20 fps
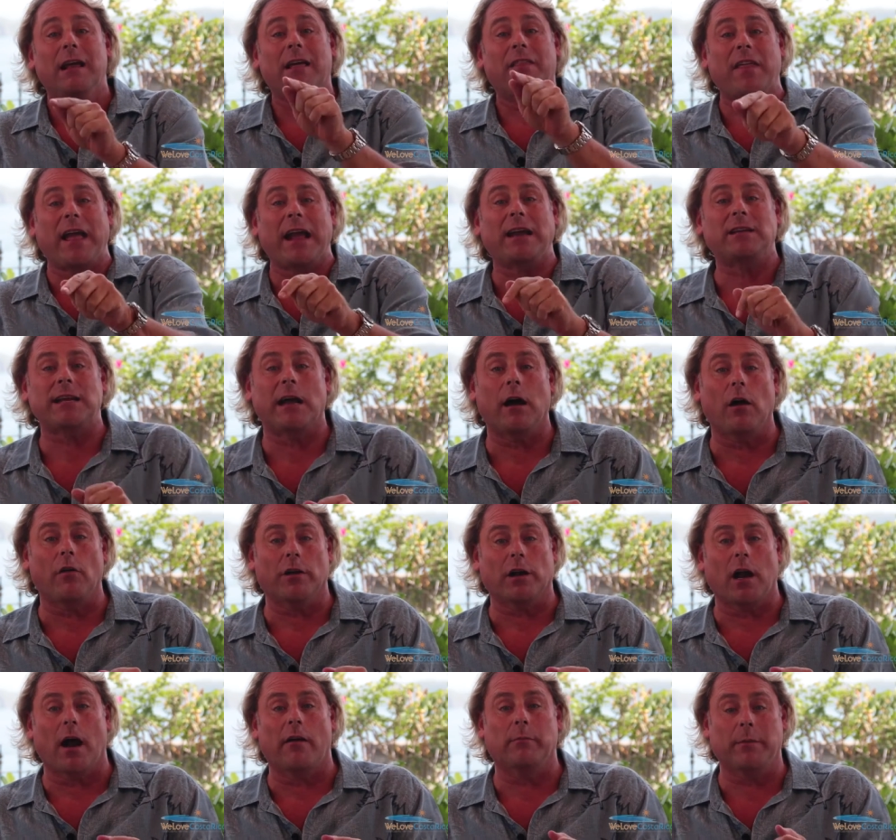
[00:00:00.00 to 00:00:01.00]
They tell
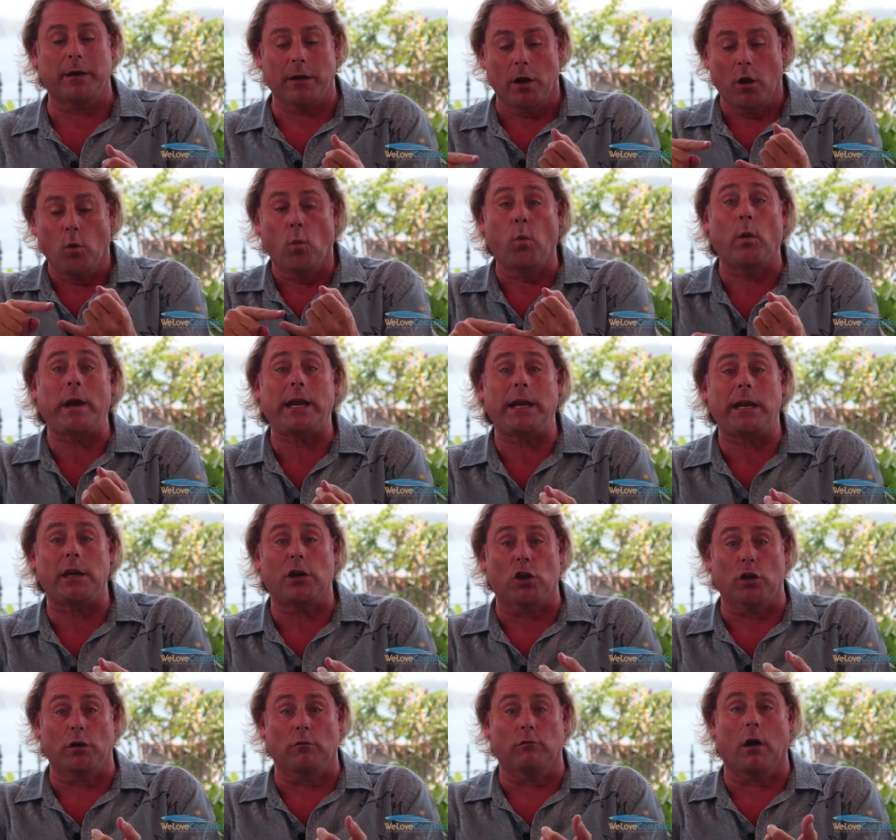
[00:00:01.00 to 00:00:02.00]
the government, we
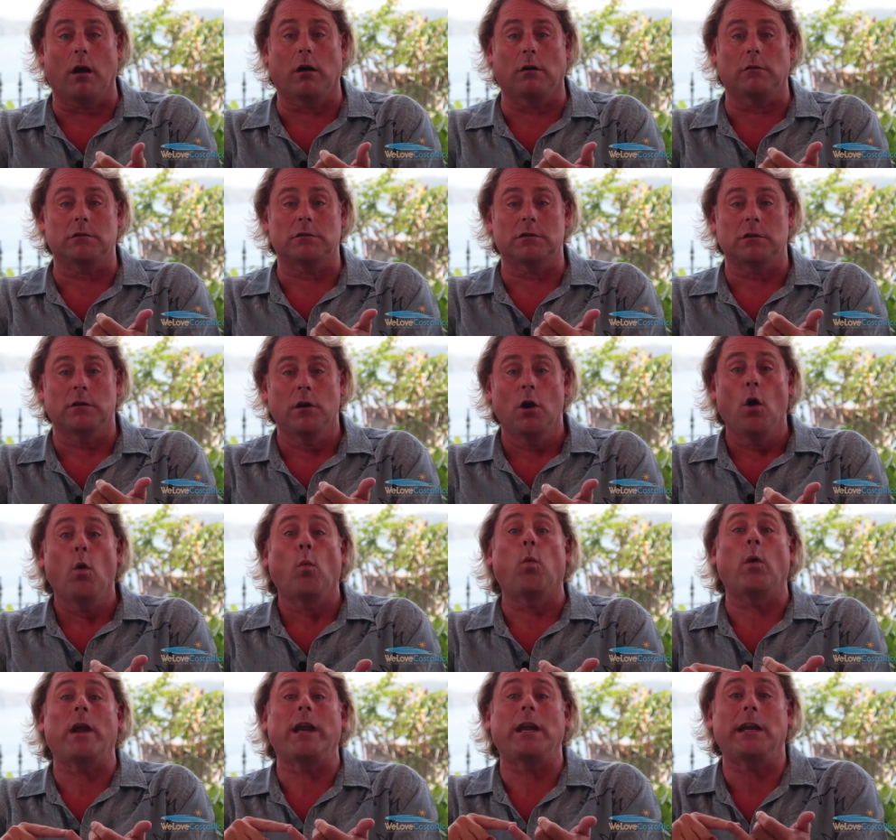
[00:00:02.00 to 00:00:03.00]
need good
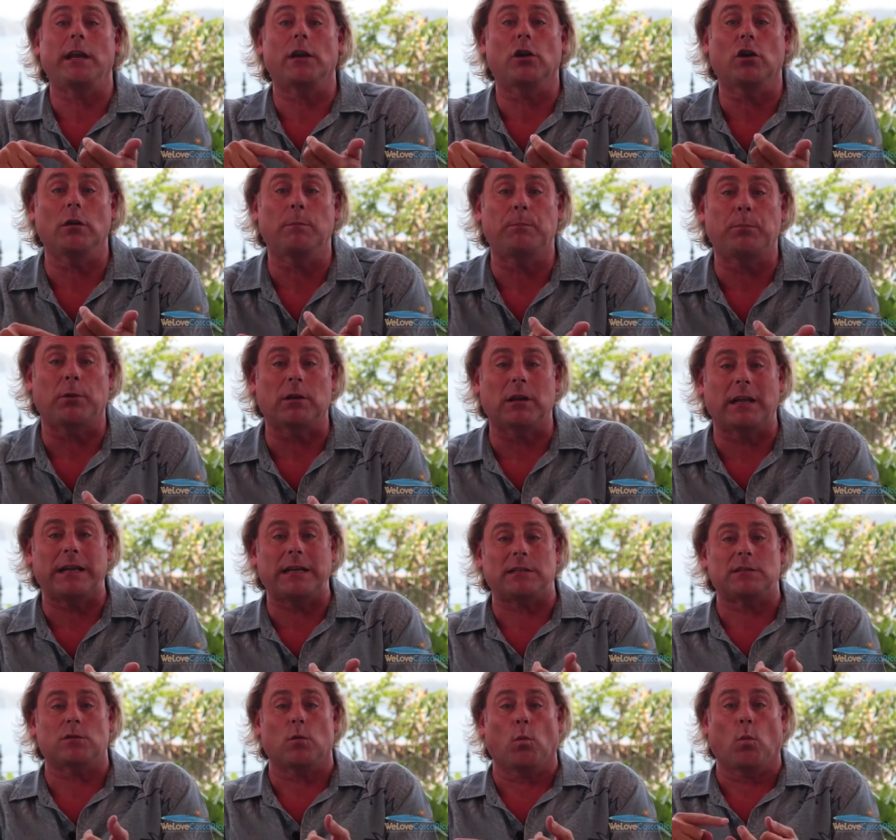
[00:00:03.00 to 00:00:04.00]
roads, we need good
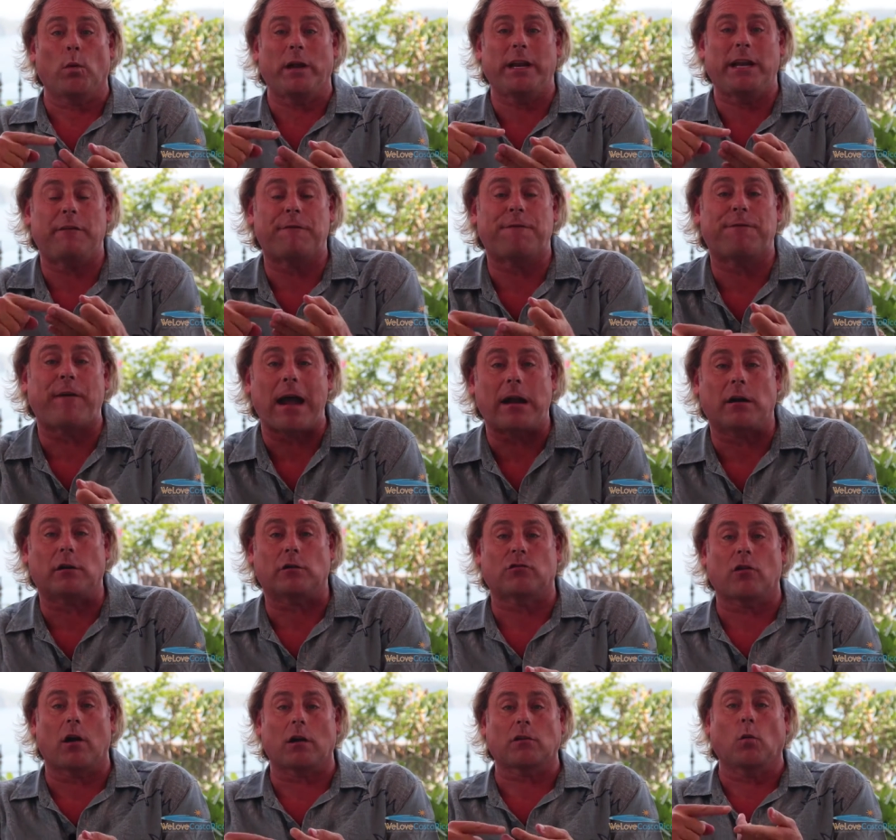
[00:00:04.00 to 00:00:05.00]
police, we need fire
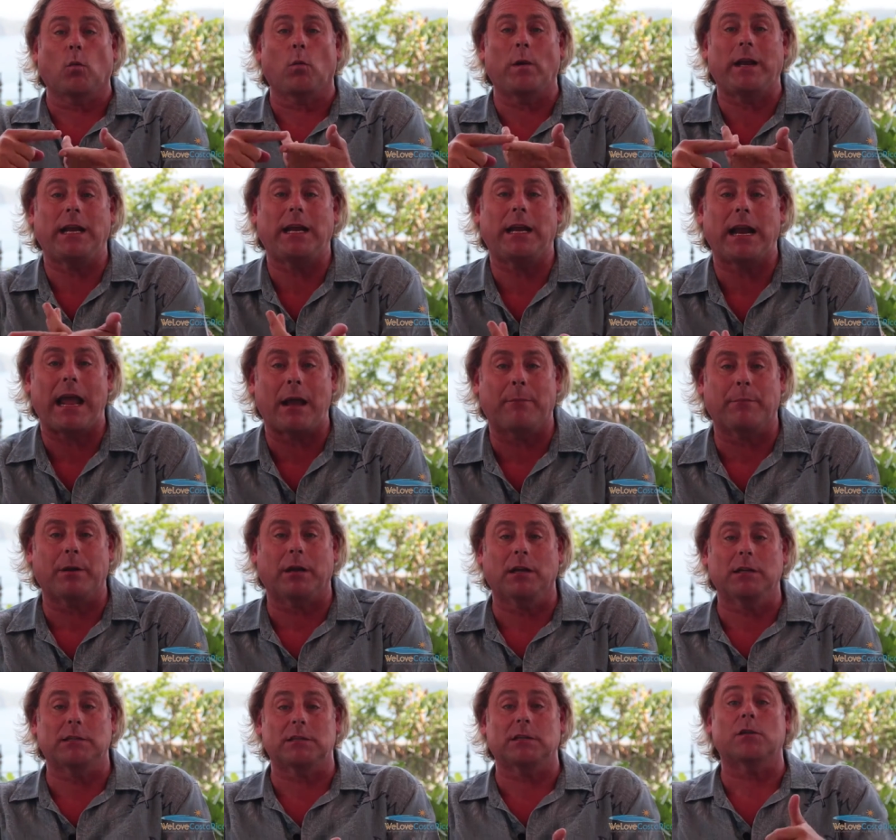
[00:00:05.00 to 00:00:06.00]
trucks, we need
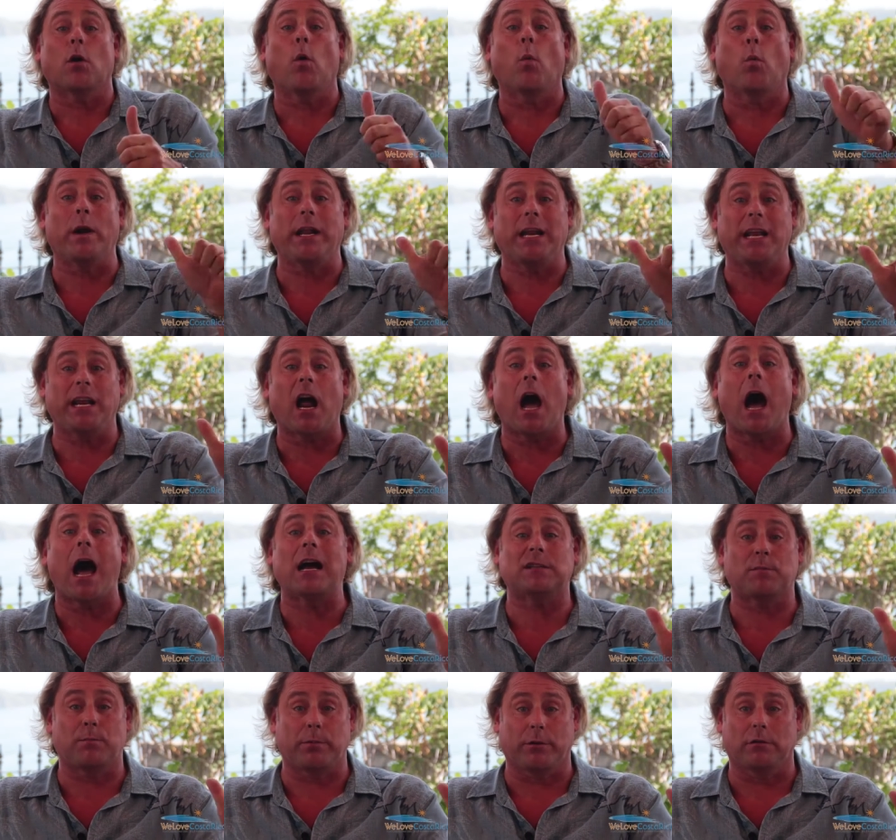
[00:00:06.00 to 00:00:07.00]
ambulances, we need
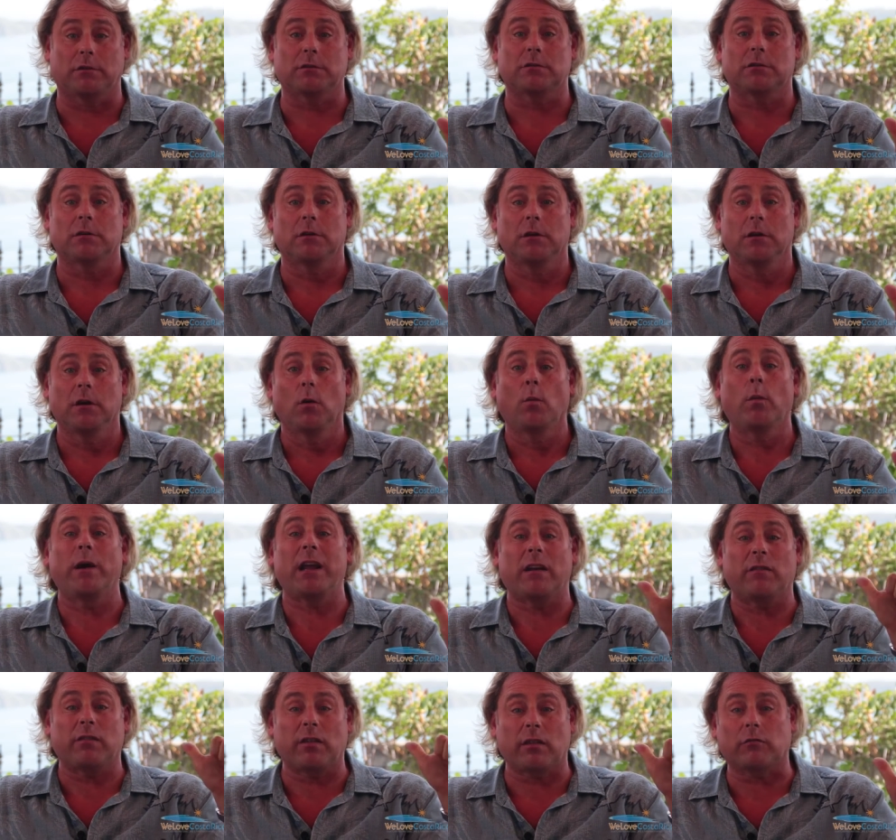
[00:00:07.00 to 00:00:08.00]
hospitals. We
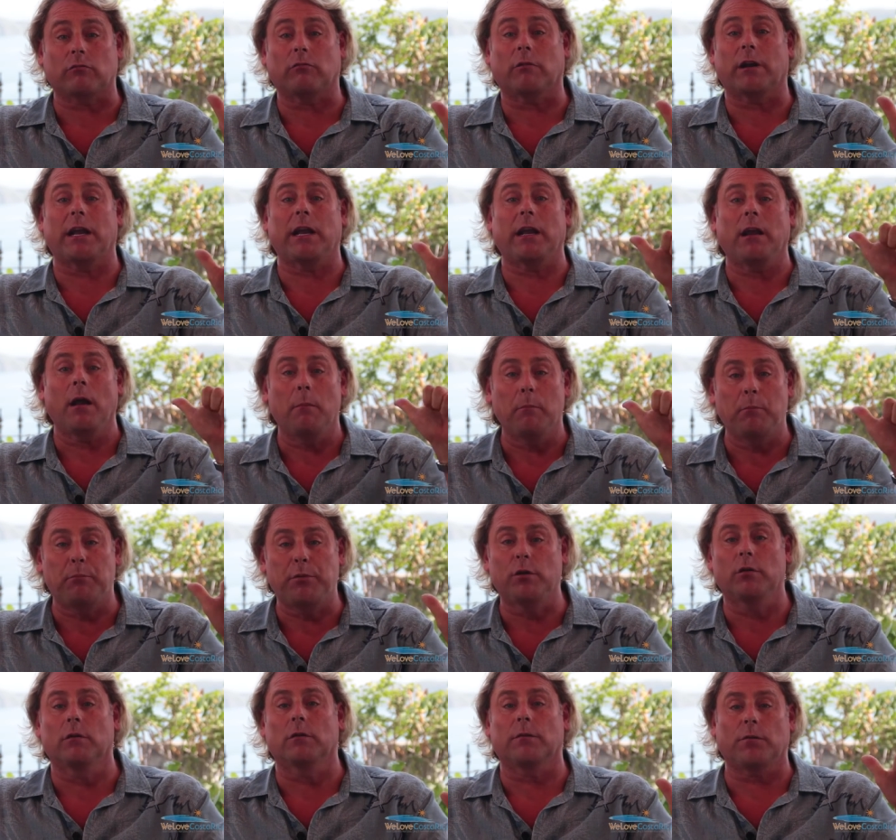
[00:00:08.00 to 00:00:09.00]
have three
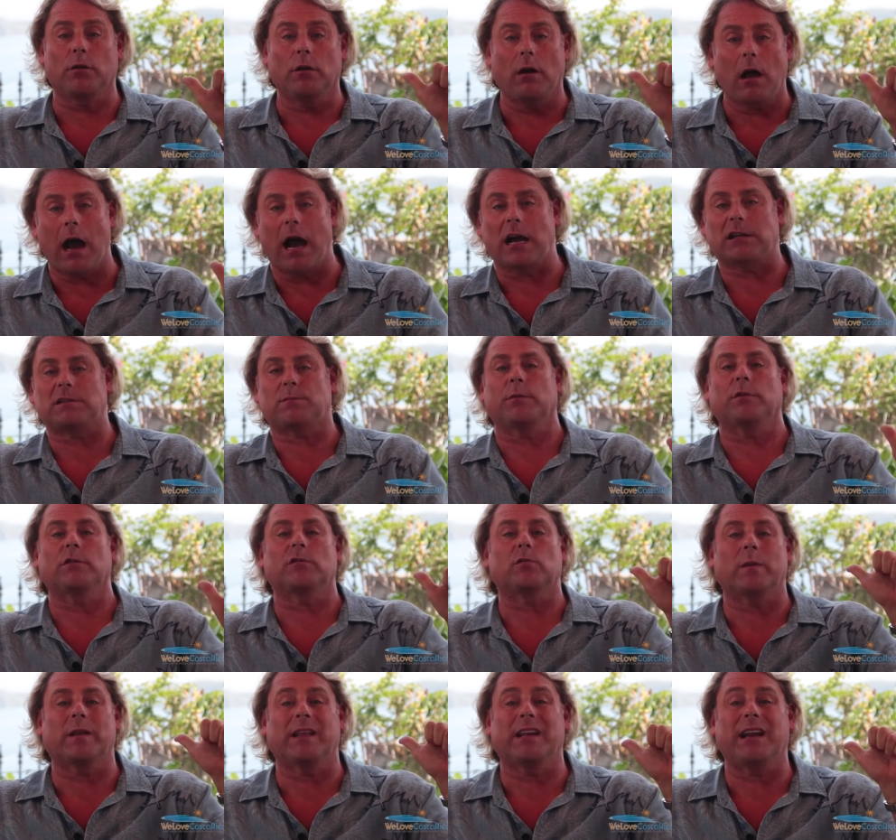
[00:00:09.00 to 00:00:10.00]
beautiful
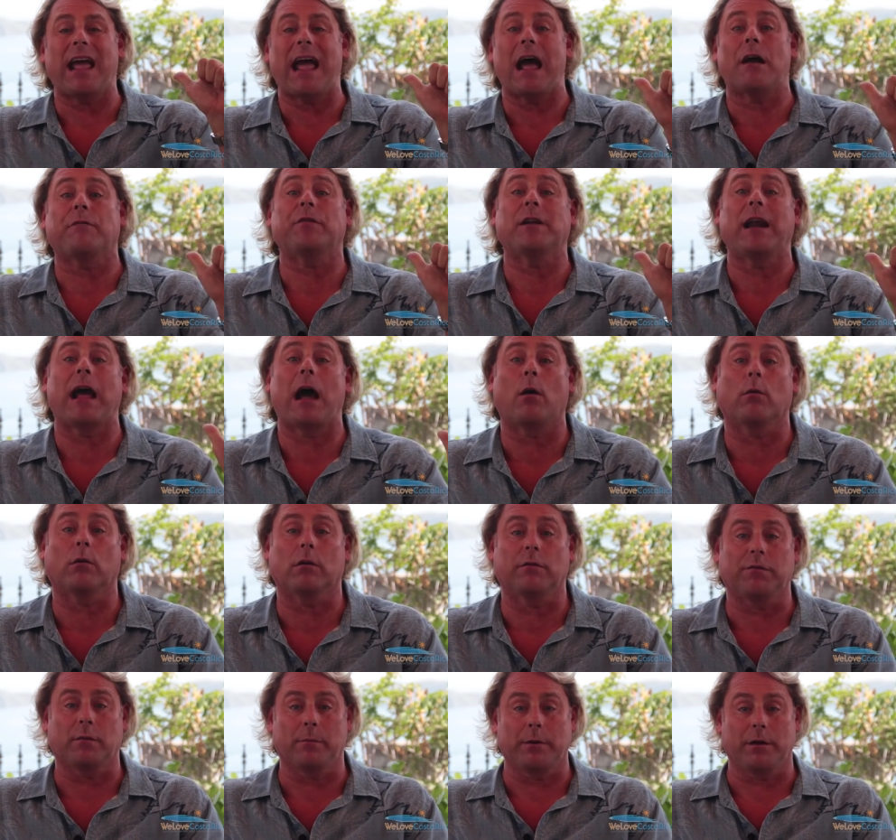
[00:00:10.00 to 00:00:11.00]
hospitals within half an
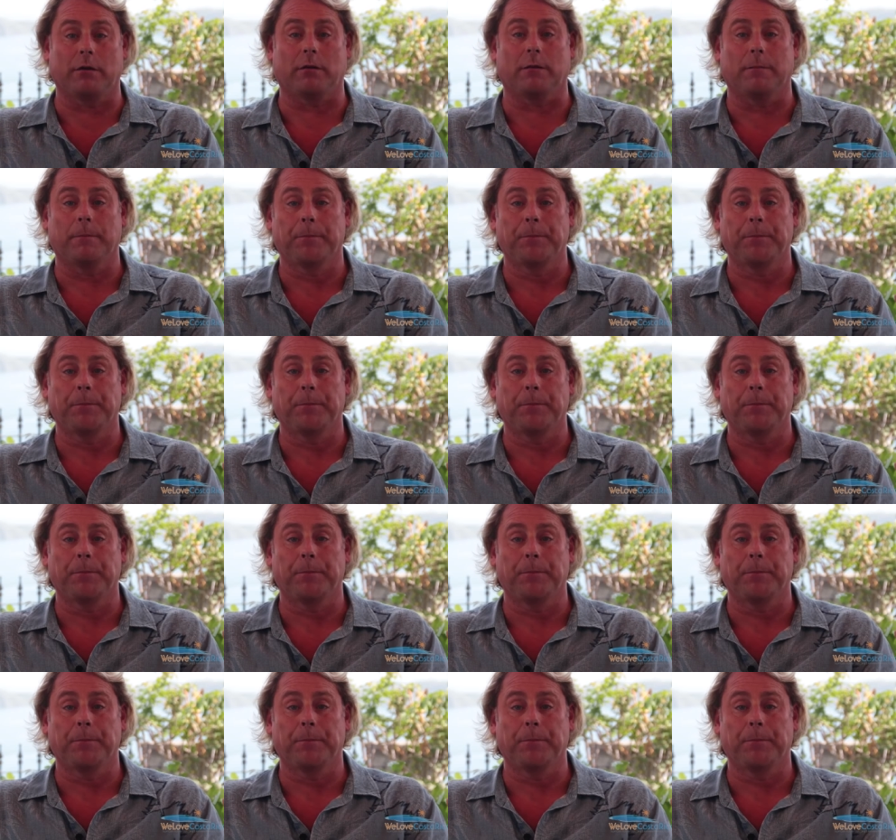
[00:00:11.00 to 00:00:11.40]
hour from here.